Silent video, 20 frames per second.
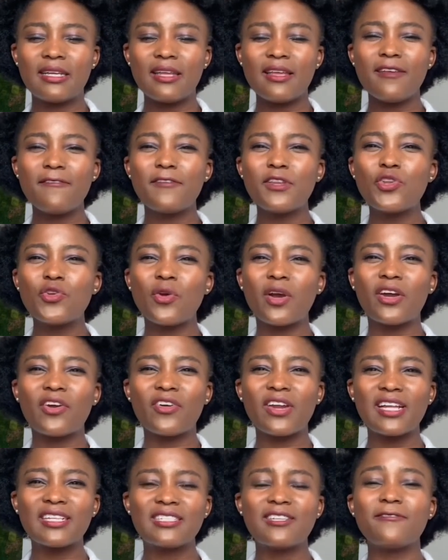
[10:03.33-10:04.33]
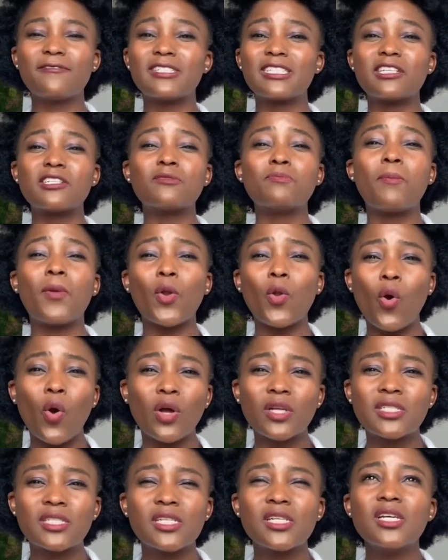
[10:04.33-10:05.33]
Even your creativity is
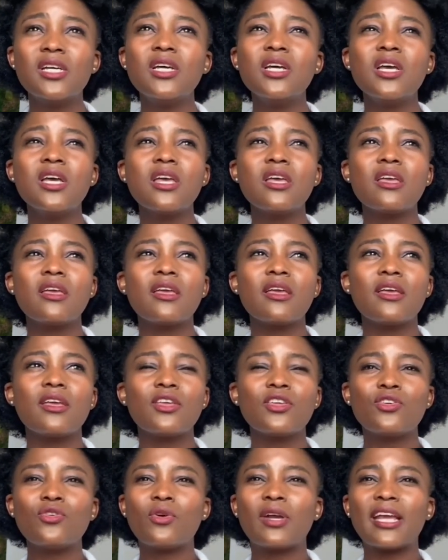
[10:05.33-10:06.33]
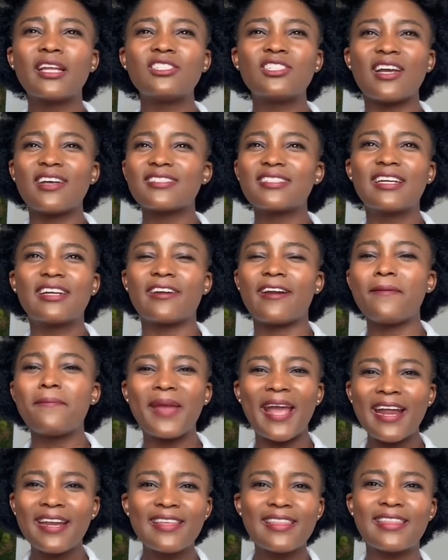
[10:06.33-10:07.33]
blocked. You can just grab
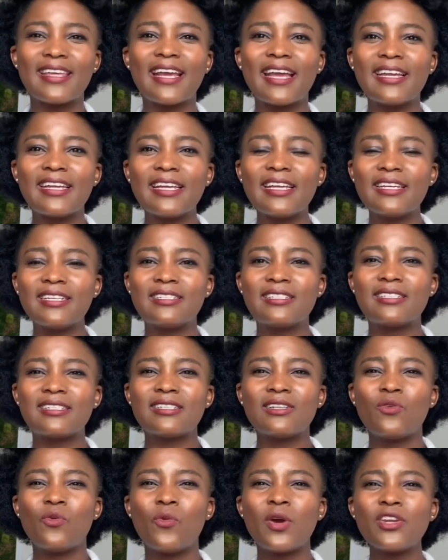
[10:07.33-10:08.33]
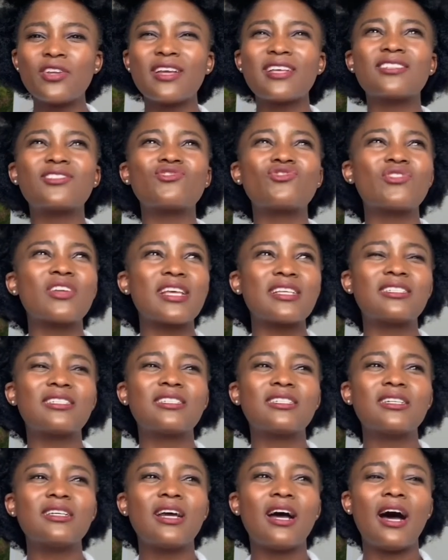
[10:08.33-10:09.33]
anything and eat. When you are
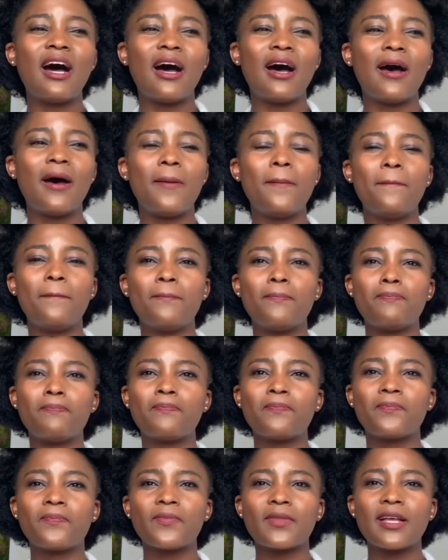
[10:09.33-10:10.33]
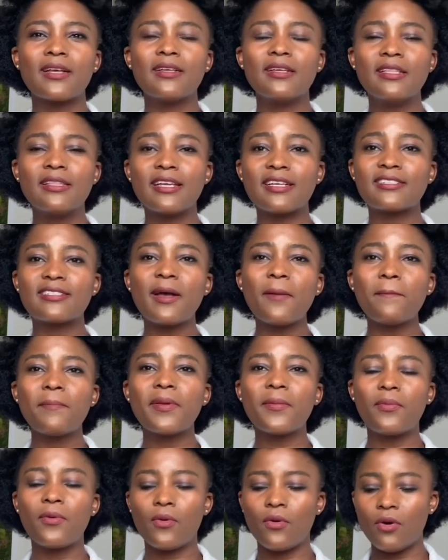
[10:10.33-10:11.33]
stressed, um, there are some
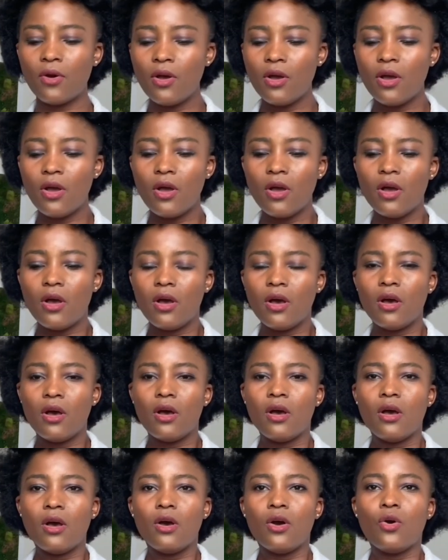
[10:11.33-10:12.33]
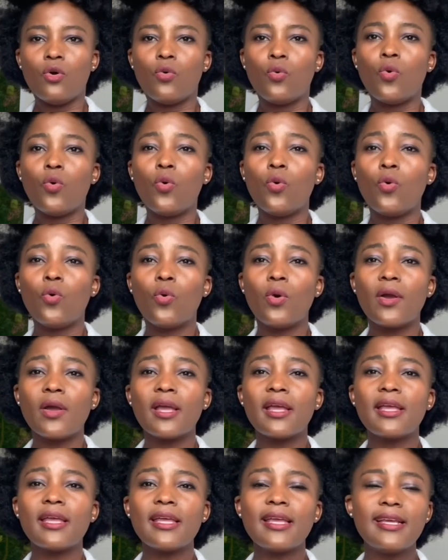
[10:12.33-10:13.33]
people who
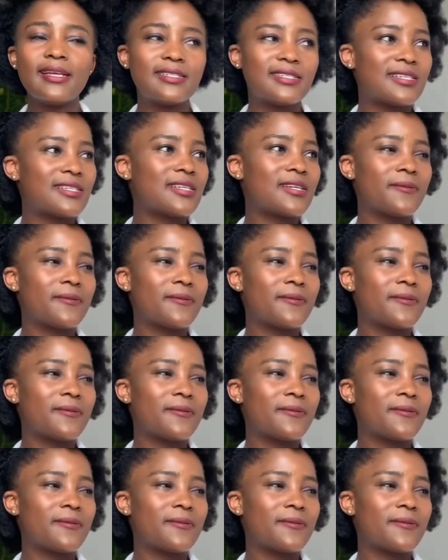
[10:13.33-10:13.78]
eat